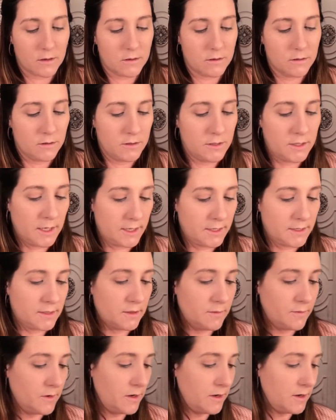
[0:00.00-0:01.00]
Take
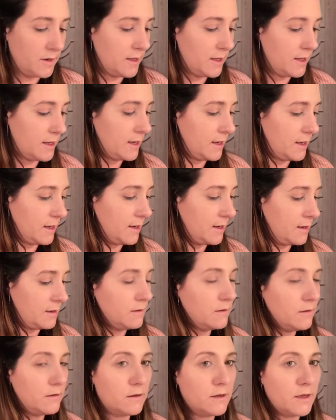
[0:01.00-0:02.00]
some on that
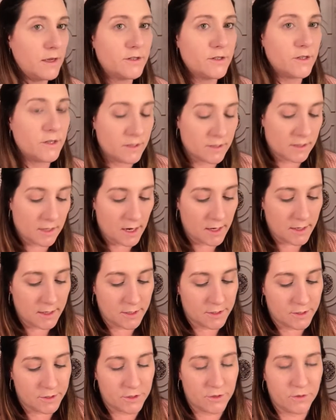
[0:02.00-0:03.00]
and just kind
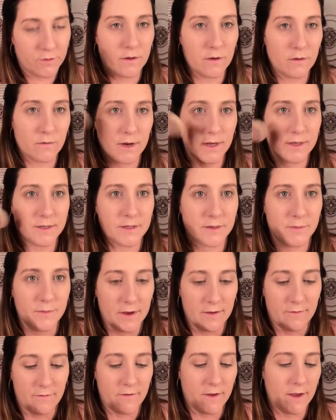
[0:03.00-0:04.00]
of do the rest of
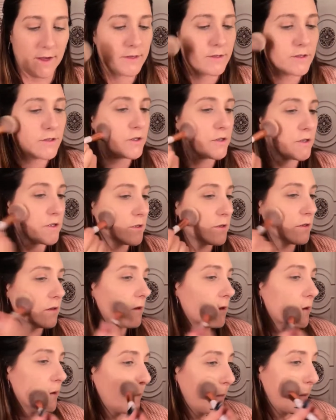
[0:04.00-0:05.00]
my face just a
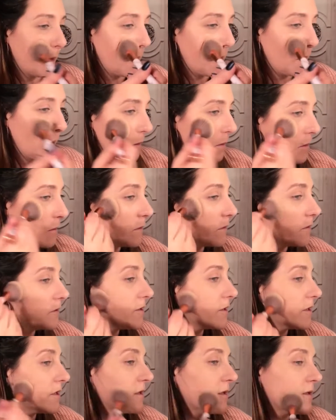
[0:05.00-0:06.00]
little bit,
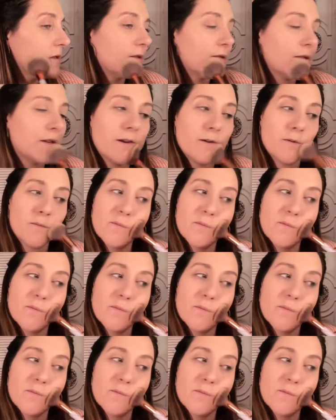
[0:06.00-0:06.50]
just to see.